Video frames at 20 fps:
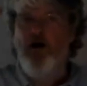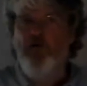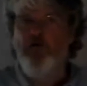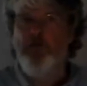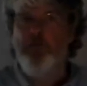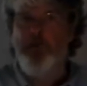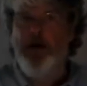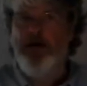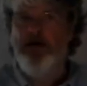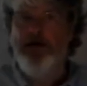
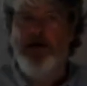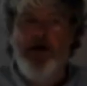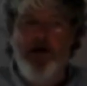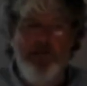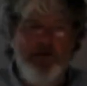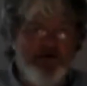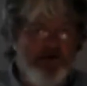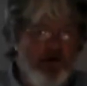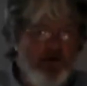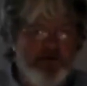alpha, beta,
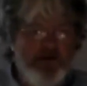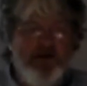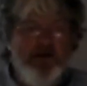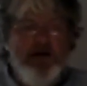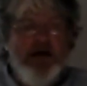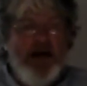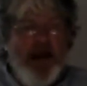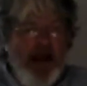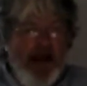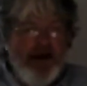gamma, delta,
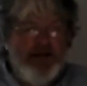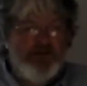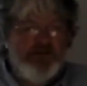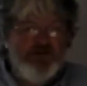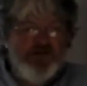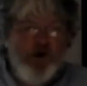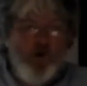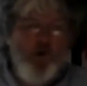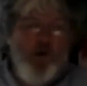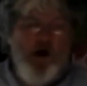and
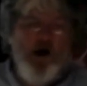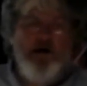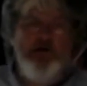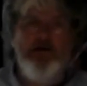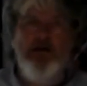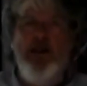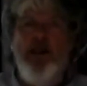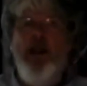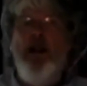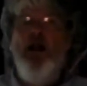so on.
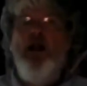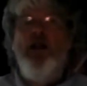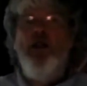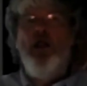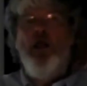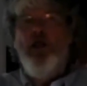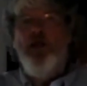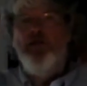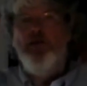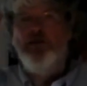
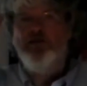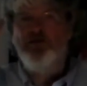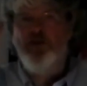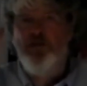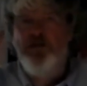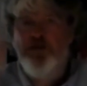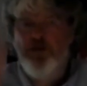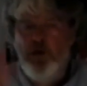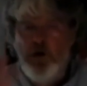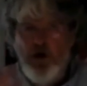There's
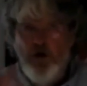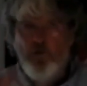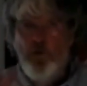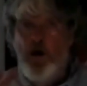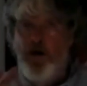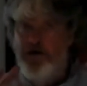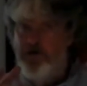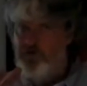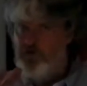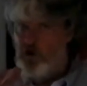a third
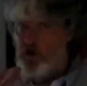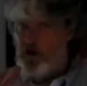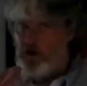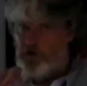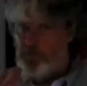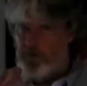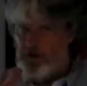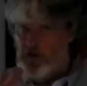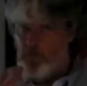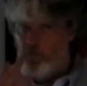way to
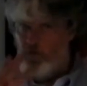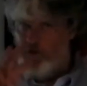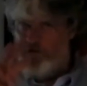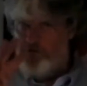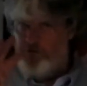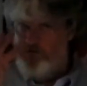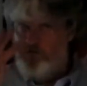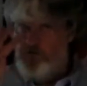talk about where the